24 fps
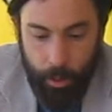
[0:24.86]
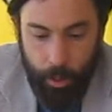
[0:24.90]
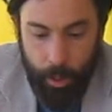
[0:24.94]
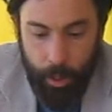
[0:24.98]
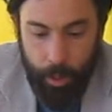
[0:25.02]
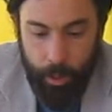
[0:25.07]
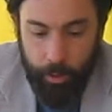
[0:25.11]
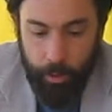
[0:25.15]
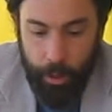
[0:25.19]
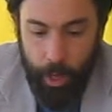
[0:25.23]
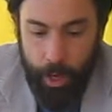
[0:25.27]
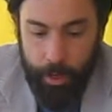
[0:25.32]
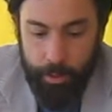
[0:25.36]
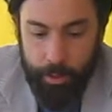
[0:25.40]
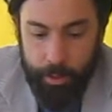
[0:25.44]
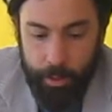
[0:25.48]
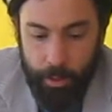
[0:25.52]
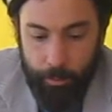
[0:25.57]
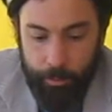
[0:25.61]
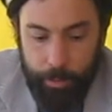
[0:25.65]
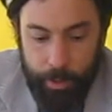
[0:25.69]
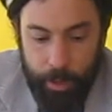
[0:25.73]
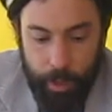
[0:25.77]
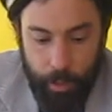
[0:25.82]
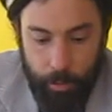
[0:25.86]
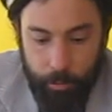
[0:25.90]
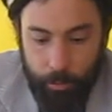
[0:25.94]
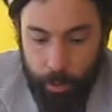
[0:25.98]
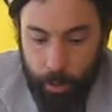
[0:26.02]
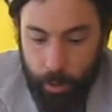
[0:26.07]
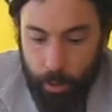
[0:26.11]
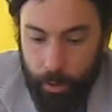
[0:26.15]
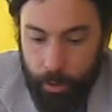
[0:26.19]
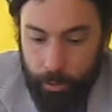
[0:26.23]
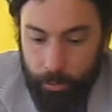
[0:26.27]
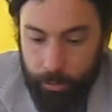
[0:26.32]
And last
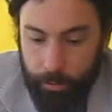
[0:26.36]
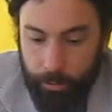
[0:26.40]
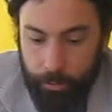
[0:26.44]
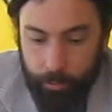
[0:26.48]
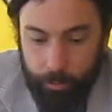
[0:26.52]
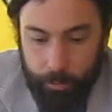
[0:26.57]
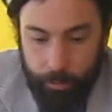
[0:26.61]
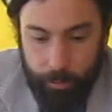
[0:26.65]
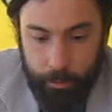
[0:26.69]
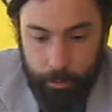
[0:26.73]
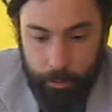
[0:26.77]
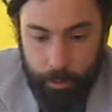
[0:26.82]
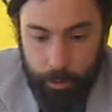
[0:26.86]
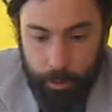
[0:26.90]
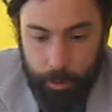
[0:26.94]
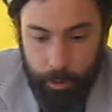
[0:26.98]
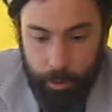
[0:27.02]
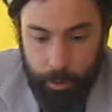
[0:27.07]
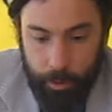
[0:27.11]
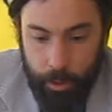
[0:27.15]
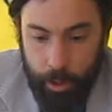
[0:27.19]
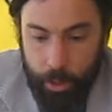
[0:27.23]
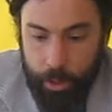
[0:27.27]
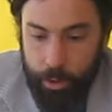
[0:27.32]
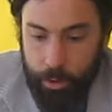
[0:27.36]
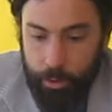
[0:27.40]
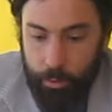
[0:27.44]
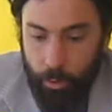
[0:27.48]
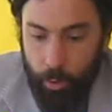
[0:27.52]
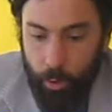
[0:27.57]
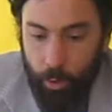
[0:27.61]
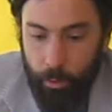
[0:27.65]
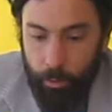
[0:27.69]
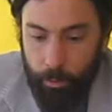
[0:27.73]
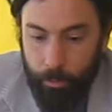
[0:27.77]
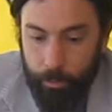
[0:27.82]
September, this
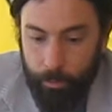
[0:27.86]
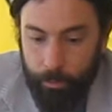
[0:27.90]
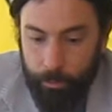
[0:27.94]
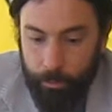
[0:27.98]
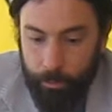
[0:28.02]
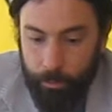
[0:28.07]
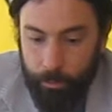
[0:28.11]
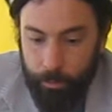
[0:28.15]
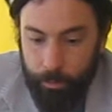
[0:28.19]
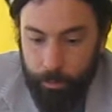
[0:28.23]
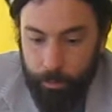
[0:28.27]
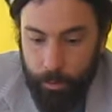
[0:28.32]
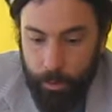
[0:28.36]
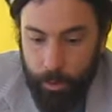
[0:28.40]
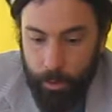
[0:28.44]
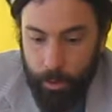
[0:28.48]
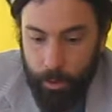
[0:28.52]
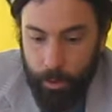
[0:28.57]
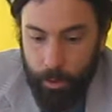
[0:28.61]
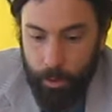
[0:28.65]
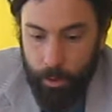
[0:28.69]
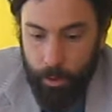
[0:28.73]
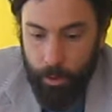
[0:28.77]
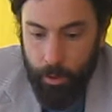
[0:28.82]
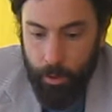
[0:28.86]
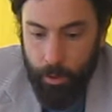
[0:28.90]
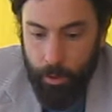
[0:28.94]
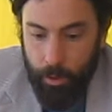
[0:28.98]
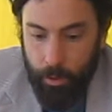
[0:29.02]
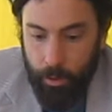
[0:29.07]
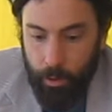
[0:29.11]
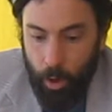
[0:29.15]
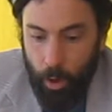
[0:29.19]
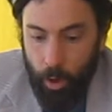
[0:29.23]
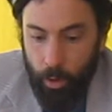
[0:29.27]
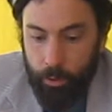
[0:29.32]
group
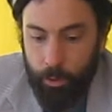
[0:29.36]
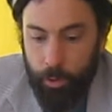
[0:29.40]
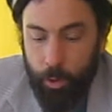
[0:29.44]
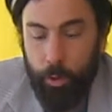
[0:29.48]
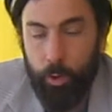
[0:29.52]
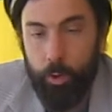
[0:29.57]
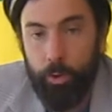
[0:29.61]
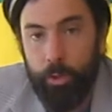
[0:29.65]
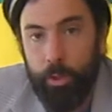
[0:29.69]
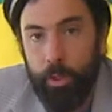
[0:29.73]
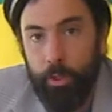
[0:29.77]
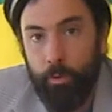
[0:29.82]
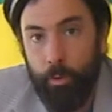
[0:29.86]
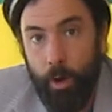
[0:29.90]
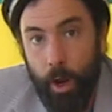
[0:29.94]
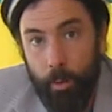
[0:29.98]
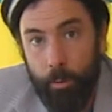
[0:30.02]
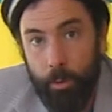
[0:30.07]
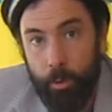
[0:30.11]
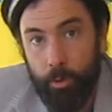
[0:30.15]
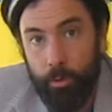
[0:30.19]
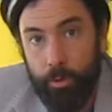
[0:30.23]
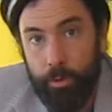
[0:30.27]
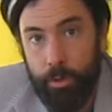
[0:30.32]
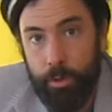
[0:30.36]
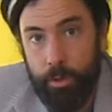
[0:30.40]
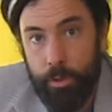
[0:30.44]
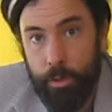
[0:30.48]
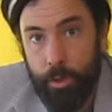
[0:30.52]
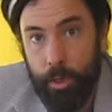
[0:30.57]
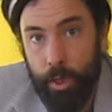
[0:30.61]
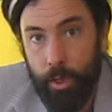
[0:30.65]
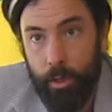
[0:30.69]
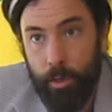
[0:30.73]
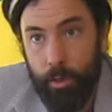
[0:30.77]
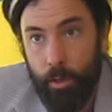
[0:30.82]
called the Houthi rebels
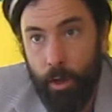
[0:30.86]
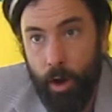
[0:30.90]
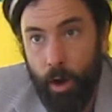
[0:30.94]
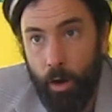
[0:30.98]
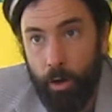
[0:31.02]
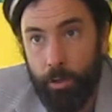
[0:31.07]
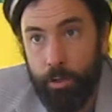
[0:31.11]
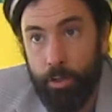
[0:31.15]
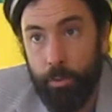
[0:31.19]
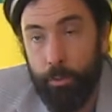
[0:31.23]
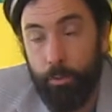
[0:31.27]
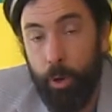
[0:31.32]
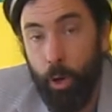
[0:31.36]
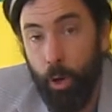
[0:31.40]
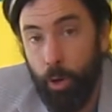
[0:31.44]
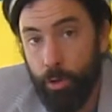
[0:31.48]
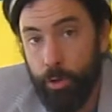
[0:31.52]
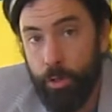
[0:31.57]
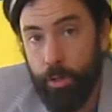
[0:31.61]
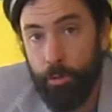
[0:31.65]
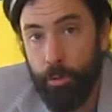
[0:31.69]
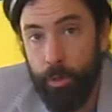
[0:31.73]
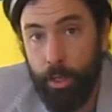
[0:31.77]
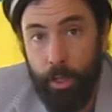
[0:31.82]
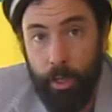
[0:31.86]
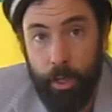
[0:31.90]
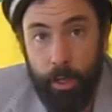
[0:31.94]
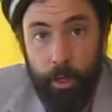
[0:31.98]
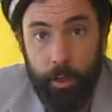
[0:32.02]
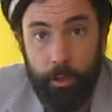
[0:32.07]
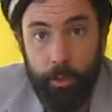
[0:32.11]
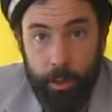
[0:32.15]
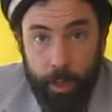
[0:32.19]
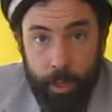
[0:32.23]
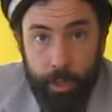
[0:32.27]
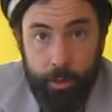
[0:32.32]
that are supposedly
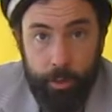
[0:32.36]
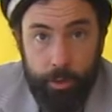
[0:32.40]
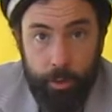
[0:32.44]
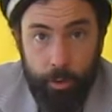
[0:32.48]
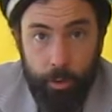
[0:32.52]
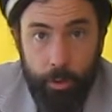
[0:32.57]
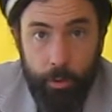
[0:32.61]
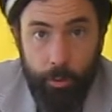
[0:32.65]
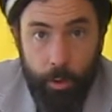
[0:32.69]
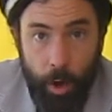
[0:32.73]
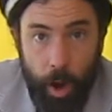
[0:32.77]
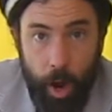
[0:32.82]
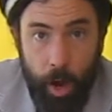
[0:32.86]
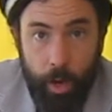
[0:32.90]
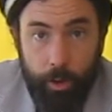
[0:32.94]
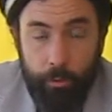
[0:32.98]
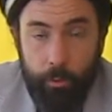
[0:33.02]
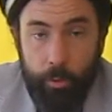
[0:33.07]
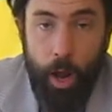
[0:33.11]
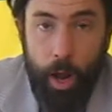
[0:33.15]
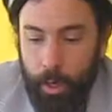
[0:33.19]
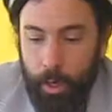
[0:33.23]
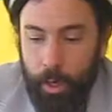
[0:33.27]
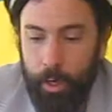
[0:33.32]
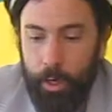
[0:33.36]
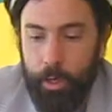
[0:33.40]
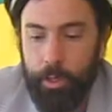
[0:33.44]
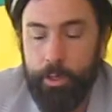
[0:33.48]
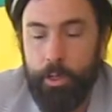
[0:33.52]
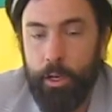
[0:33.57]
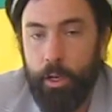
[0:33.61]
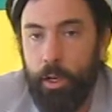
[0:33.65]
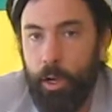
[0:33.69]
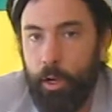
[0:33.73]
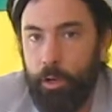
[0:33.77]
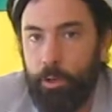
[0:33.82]
linked to Iran.
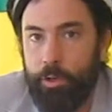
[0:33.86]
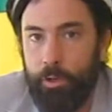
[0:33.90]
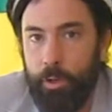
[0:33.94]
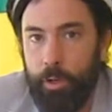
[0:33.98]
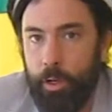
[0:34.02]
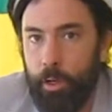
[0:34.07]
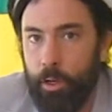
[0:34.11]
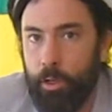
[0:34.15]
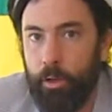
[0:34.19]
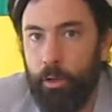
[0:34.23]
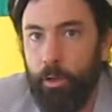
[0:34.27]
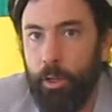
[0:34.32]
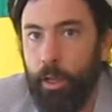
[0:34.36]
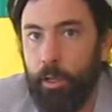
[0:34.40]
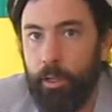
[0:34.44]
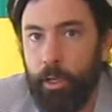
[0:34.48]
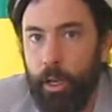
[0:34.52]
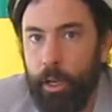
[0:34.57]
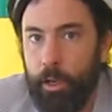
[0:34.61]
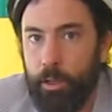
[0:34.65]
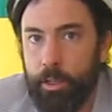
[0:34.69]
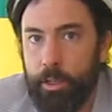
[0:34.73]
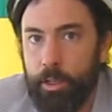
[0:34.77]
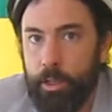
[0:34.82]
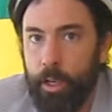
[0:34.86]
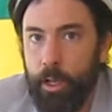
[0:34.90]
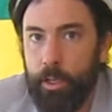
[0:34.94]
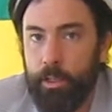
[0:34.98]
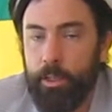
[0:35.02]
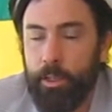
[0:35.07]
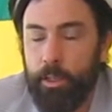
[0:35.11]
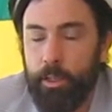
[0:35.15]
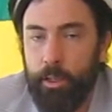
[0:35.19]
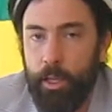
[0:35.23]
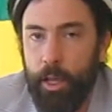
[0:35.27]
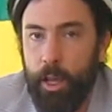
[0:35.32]
Here's a country that clearly
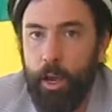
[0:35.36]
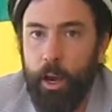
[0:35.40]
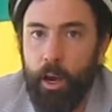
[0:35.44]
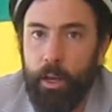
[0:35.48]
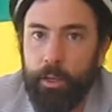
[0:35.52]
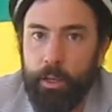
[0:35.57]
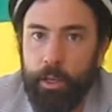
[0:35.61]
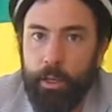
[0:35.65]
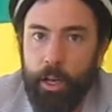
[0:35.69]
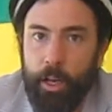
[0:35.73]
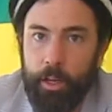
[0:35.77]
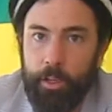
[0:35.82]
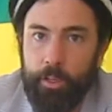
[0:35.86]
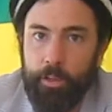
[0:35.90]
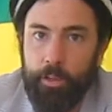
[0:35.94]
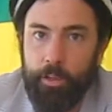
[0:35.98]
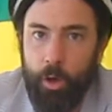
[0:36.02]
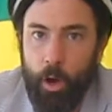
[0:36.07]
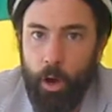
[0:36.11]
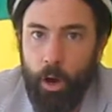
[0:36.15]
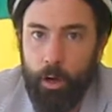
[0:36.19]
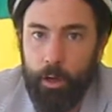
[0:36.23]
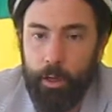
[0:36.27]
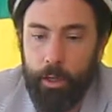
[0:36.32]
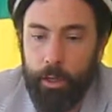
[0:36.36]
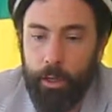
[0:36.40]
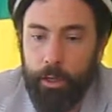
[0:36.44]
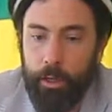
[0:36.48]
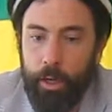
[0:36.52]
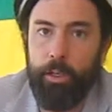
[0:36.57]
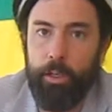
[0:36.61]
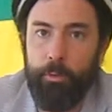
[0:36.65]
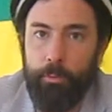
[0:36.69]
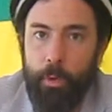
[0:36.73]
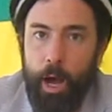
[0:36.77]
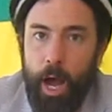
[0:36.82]
understands that they are the next target.
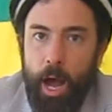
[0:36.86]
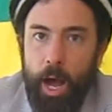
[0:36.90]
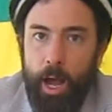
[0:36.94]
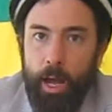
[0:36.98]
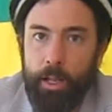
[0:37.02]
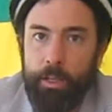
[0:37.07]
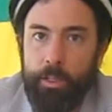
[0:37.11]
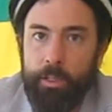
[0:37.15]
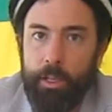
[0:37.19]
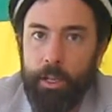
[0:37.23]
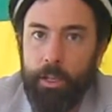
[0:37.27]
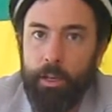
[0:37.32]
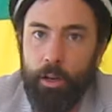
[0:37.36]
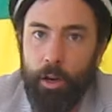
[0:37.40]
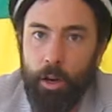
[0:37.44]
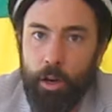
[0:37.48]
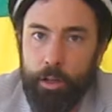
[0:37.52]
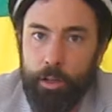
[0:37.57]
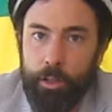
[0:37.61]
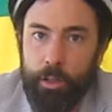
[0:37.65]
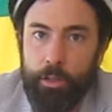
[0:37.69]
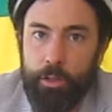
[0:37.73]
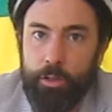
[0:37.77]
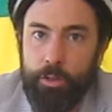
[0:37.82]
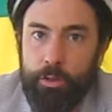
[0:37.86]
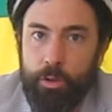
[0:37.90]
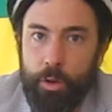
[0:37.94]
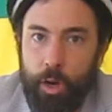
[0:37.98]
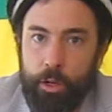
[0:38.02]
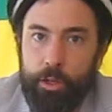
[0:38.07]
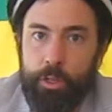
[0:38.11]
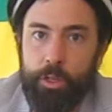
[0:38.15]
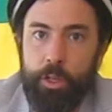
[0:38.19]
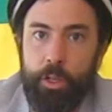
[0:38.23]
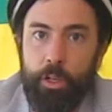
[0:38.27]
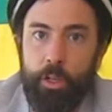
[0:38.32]
Demise and utter
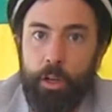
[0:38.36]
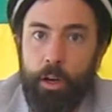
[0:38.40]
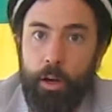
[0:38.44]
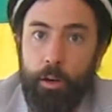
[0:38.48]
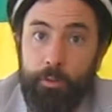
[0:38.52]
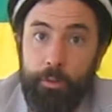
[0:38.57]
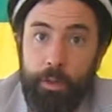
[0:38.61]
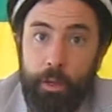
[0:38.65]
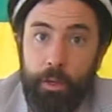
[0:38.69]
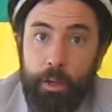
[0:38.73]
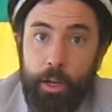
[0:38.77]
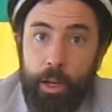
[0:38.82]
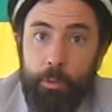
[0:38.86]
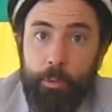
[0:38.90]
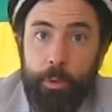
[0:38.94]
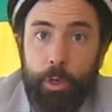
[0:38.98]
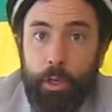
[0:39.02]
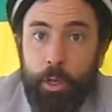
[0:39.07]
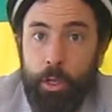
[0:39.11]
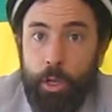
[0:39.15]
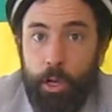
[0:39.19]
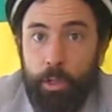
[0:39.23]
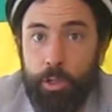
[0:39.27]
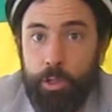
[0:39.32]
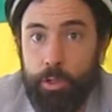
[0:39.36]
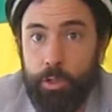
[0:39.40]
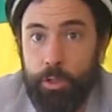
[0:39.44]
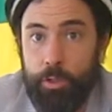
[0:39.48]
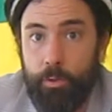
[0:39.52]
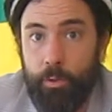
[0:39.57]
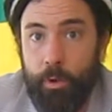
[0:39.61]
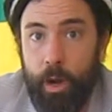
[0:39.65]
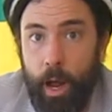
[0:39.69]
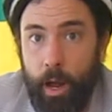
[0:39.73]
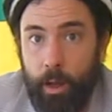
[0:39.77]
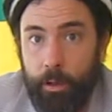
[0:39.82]
destruction of their neighboring countries
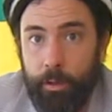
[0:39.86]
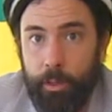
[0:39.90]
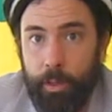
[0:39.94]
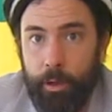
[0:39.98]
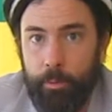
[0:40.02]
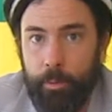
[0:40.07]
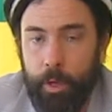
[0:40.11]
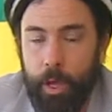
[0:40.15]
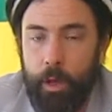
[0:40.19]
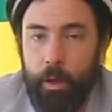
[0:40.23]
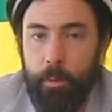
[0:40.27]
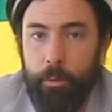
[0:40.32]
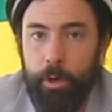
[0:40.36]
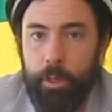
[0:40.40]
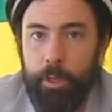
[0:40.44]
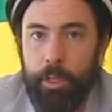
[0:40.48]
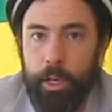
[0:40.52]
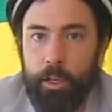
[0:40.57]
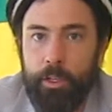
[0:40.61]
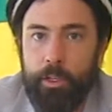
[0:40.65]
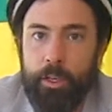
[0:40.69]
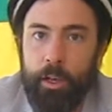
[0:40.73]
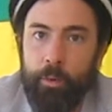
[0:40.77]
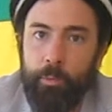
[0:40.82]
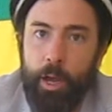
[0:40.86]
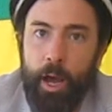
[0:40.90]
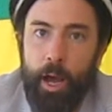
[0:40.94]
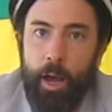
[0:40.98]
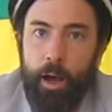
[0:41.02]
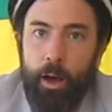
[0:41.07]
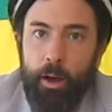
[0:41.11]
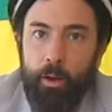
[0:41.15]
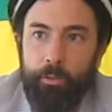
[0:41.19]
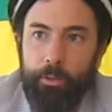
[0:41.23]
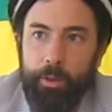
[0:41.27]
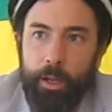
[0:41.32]
around them, but yet
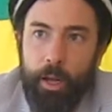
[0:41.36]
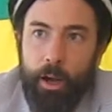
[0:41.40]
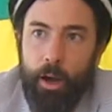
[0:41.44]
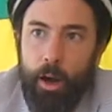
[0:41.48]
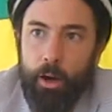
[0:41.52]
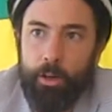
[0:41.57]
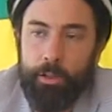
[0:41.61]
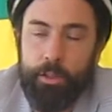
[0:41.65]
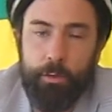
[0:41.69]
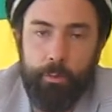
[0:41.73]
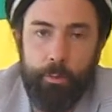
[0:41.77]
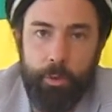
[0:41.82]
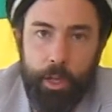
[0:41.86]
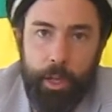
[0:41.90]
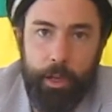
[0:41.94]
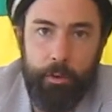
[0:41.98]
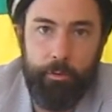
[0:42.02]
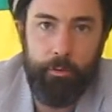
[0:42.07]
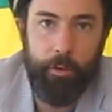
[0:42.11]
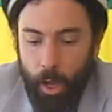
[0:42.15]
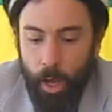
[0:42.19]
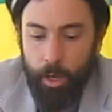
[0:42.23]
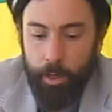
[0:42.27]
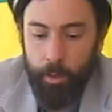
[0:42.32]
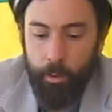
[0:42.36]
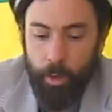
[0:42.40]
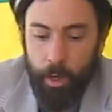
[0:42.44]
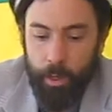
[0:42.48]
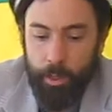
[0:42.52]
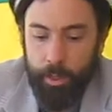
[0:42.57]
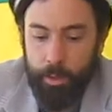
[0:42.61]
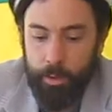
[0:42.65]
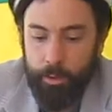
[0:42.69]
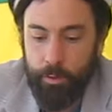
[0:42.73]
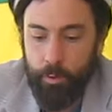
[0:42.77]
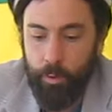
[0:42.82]
somehow they are to blame for. Anyway,
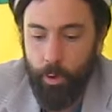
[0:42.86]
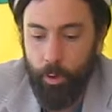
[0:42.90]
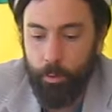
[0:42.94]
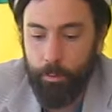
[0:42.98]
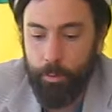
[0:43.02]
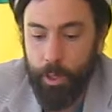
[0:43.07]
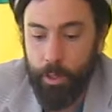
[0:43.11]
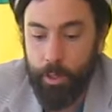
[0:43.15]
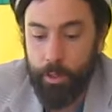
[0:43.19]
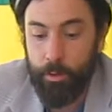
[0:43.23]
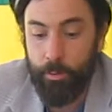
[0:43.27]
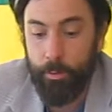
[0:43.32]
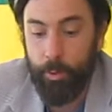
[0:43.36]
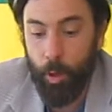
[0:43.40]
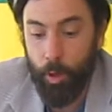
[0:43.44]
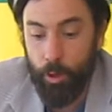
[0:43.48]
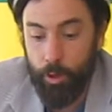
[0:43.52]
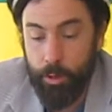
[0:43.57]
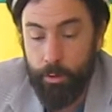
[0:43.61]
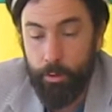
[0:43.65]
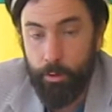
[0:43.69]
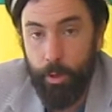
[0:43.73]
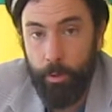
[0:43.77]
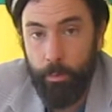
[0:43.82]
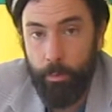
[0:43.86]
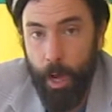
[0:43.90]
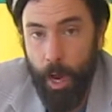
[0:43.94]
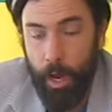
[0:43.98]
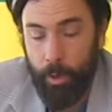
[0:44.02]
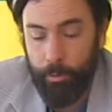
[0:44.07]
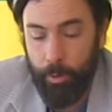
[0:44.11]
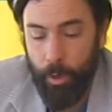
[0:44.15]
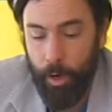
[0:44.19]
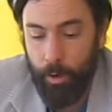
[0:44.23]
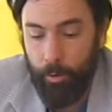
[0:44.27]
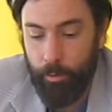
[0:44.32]
this group that's supposedly
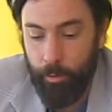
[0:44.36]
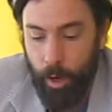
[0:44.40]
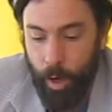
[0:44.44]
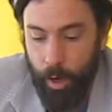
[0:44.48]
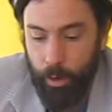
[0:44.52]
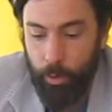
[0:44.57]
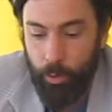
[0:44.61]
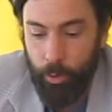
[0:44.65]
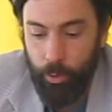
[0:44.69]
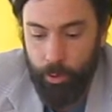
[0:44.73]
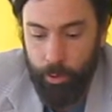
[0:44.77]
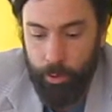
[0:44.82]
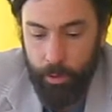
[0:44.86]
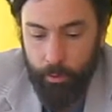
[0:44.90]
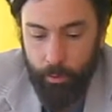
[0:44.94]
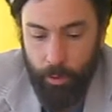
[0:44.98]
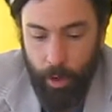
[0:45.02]
backed by Iran, Houthi